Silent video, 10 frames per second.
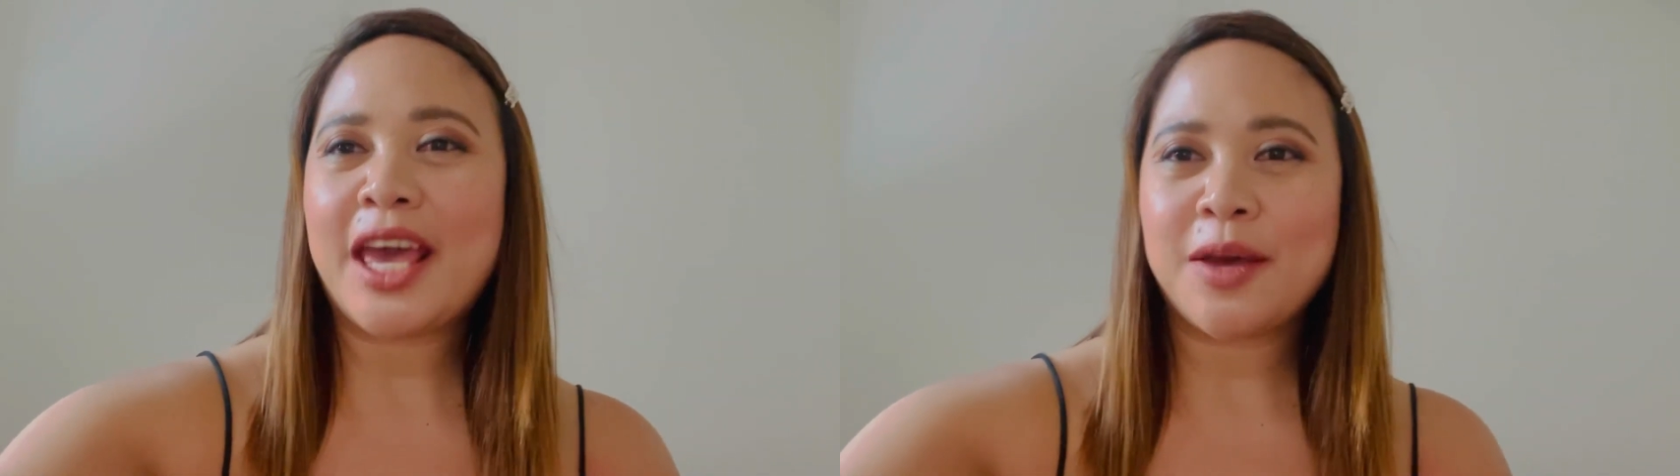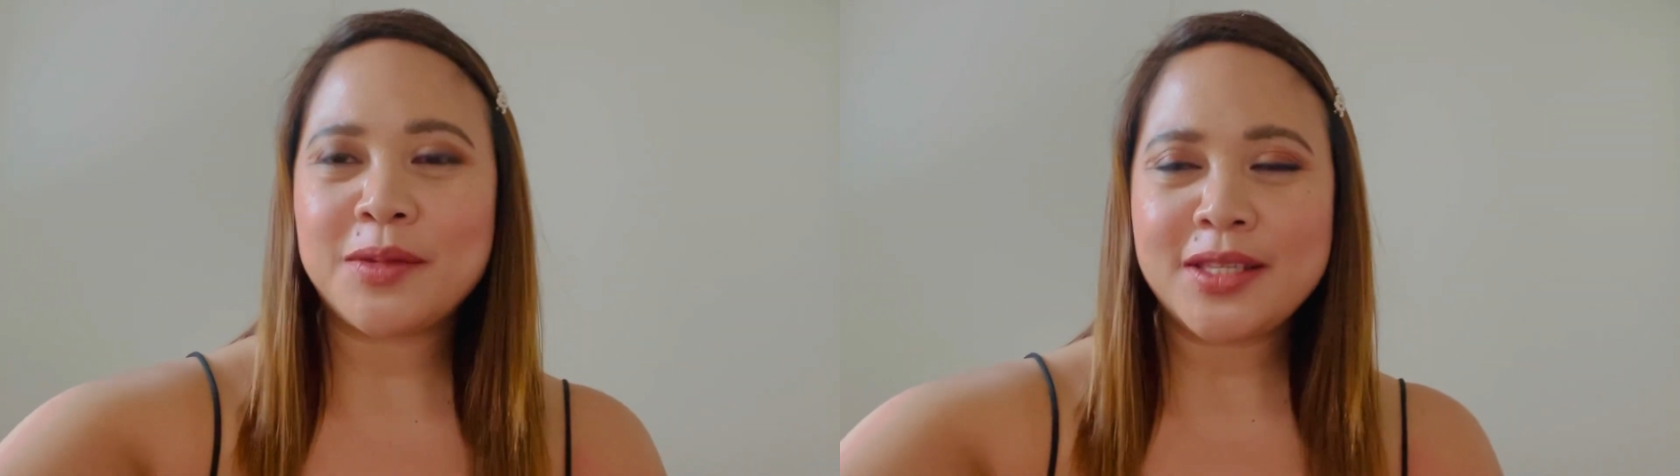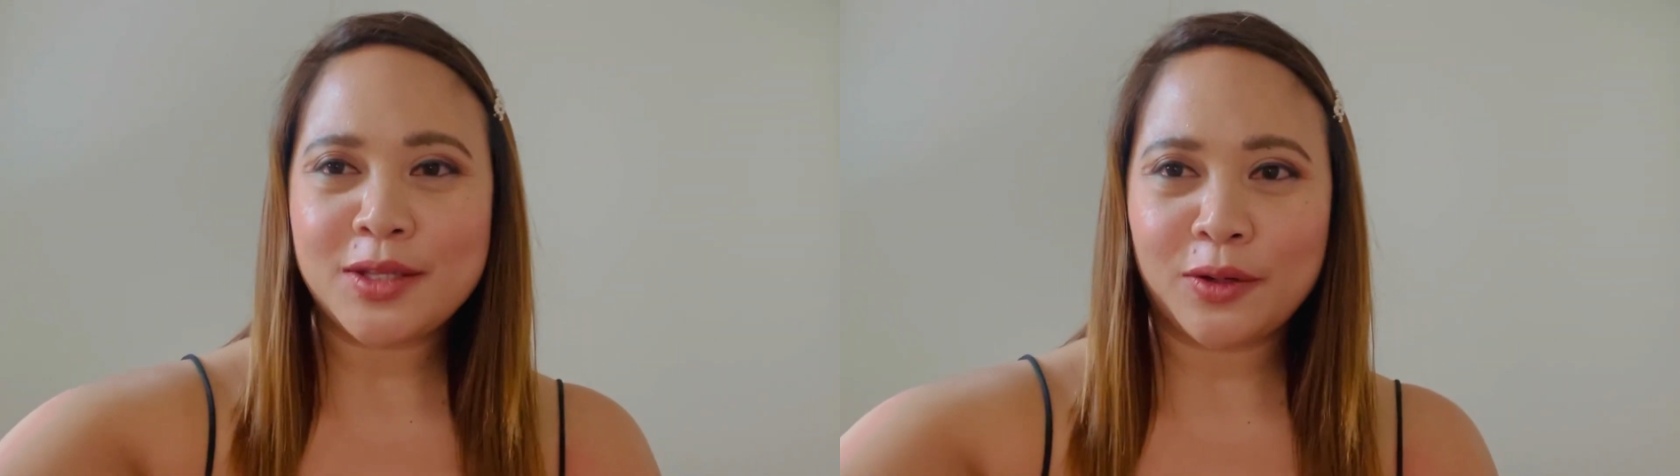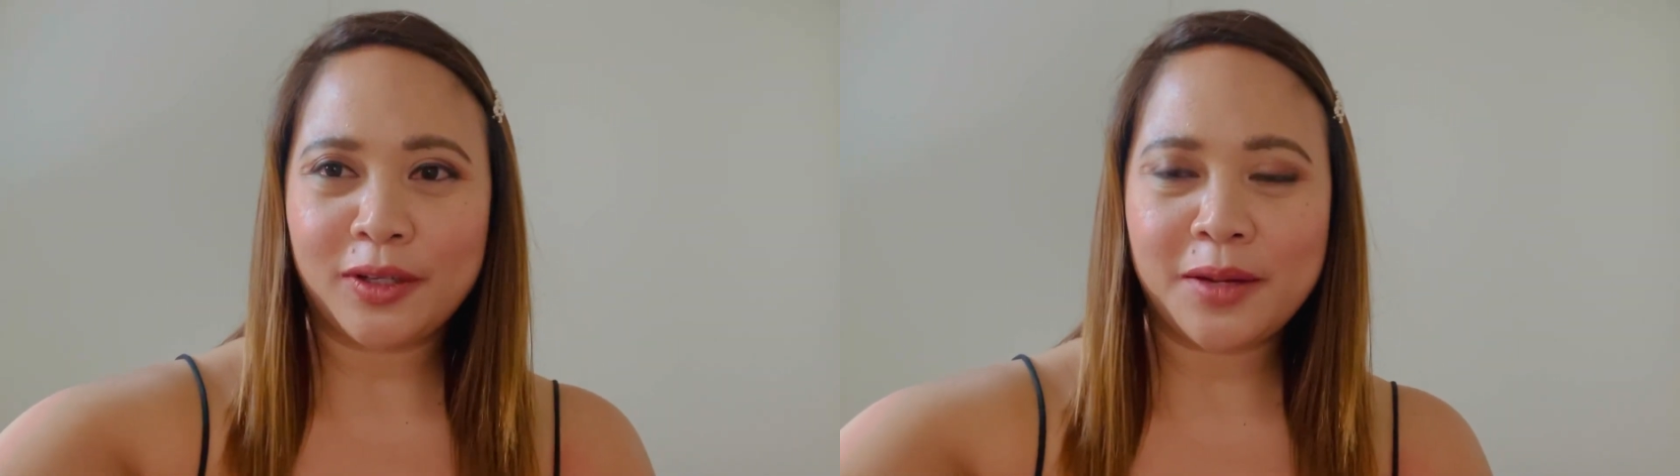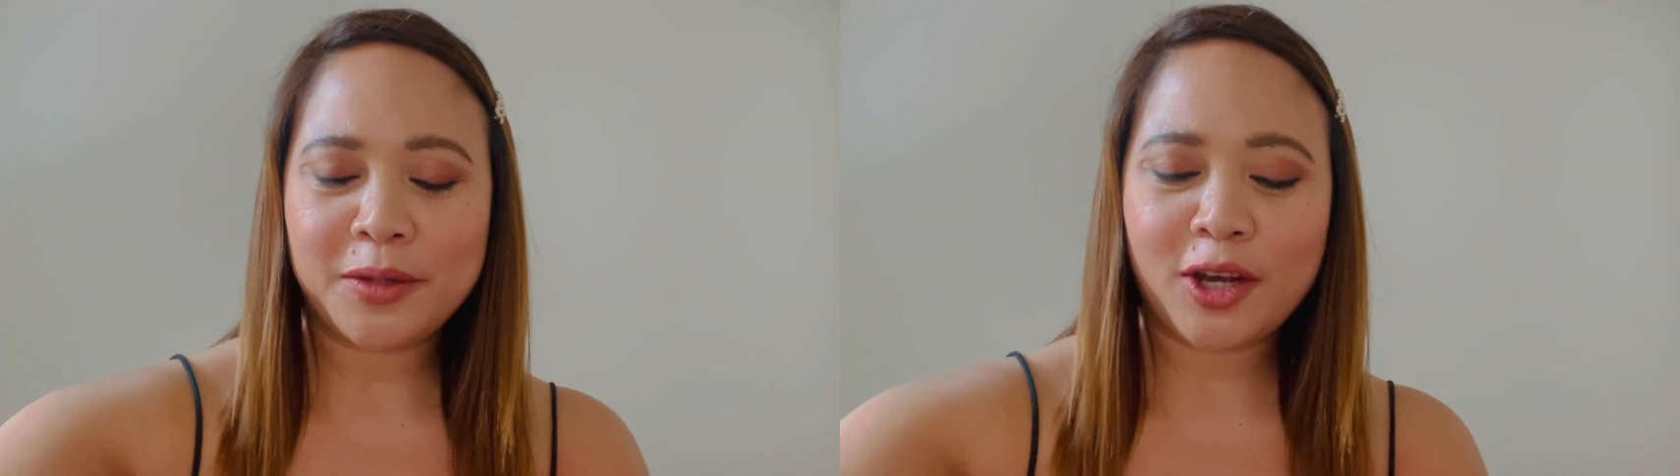episode,
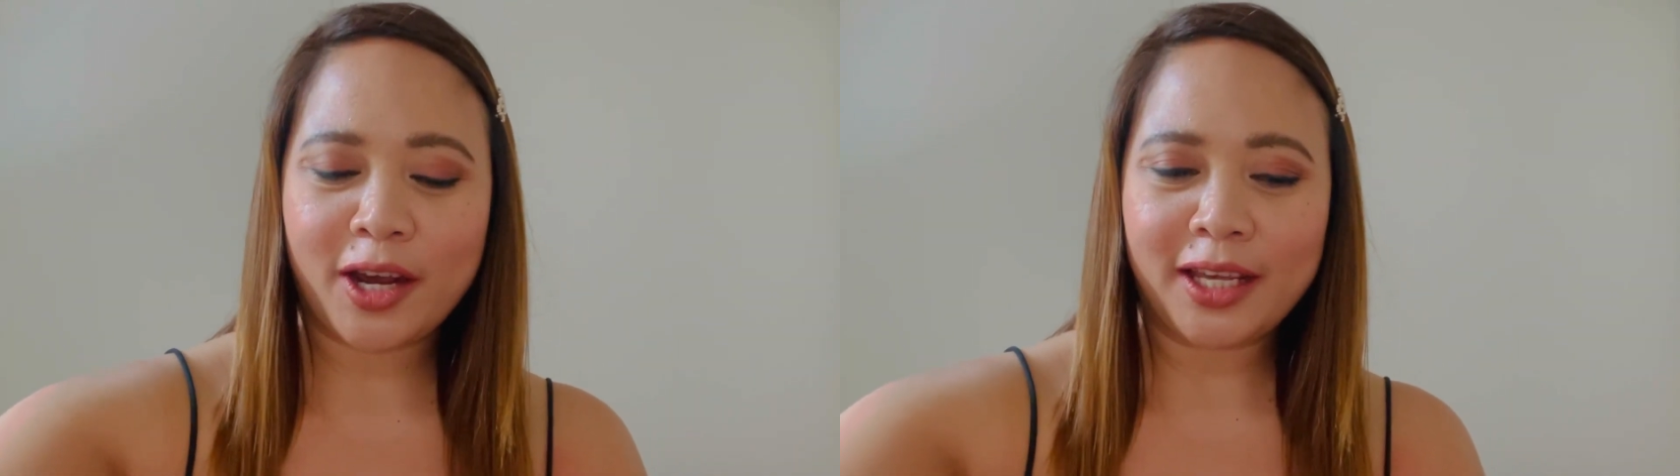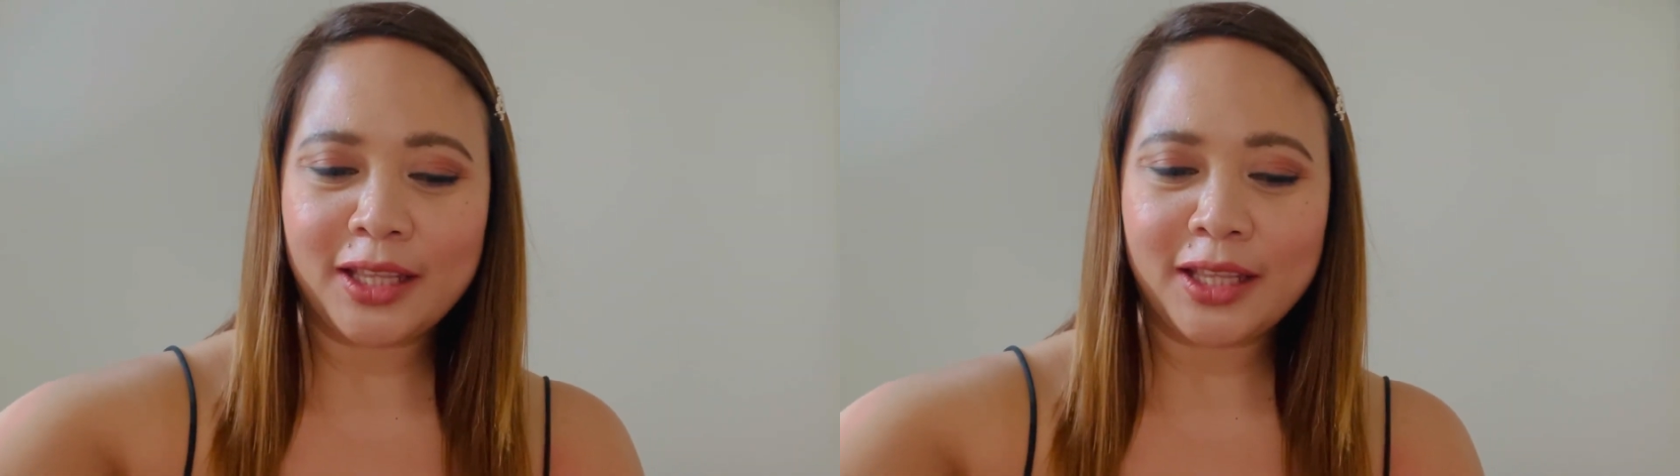I'm going